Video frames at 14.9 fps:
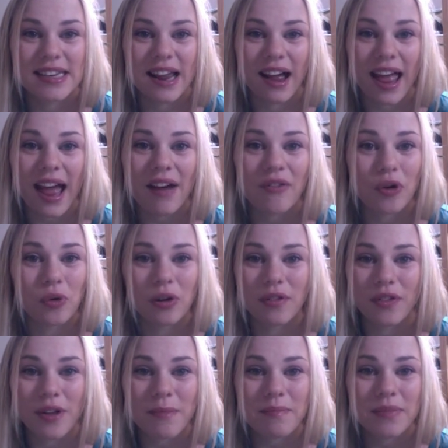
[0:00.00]
have all
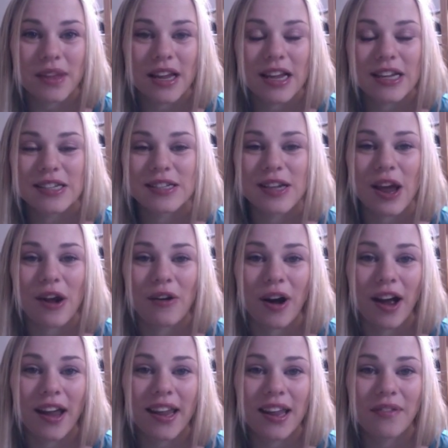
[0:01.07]
of them, so
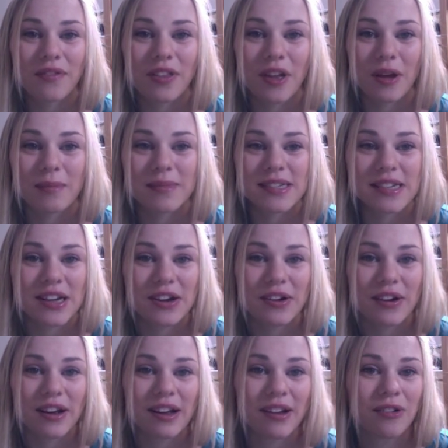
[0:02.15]
I give them
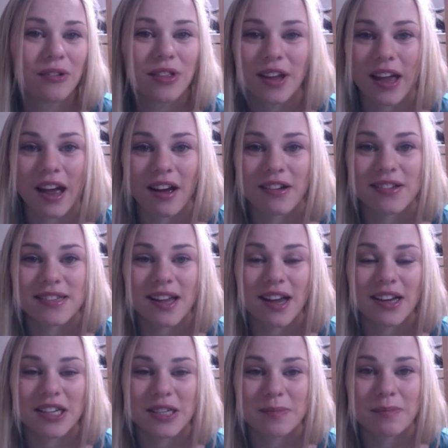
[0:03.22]
to all the girls.
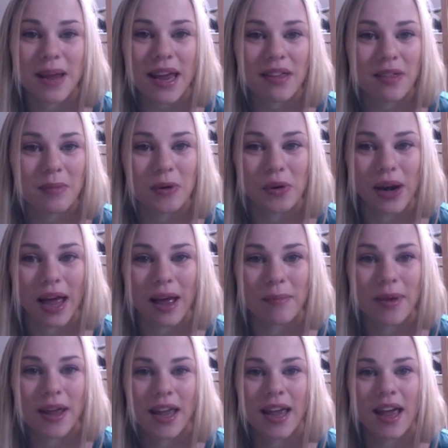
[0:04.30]
I just pick them all
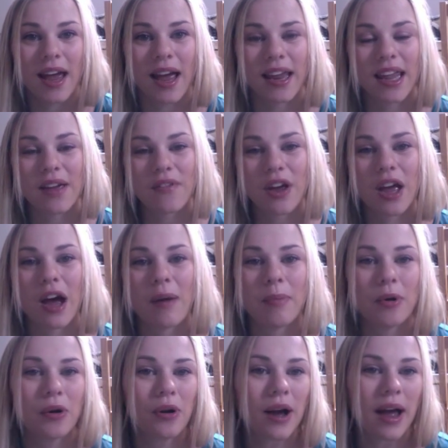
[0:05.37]
up, I give a
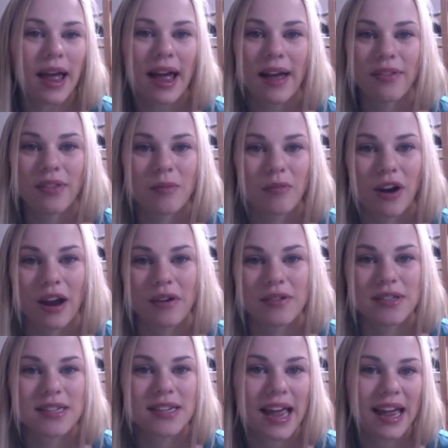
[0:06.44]
couple, I hand them
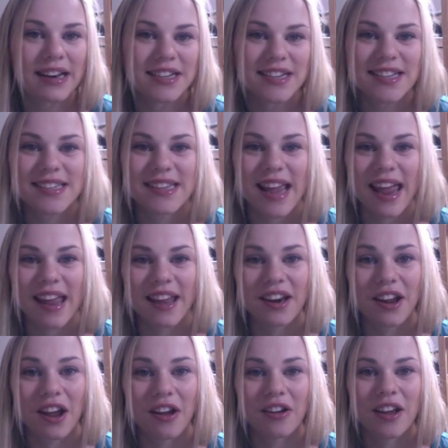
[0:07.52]
round and just say, you
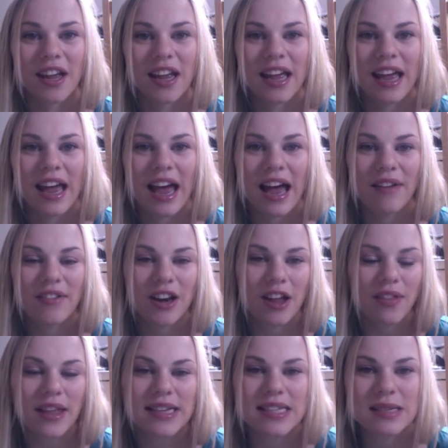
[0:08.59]
know, have a
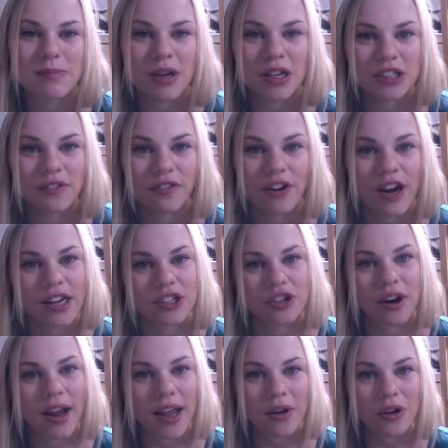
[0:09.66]
look, they're smudge free,
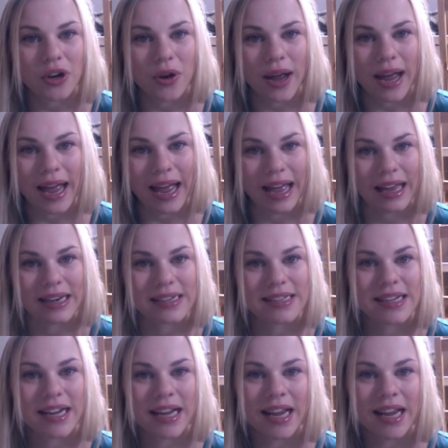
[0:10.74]
try it on your hand.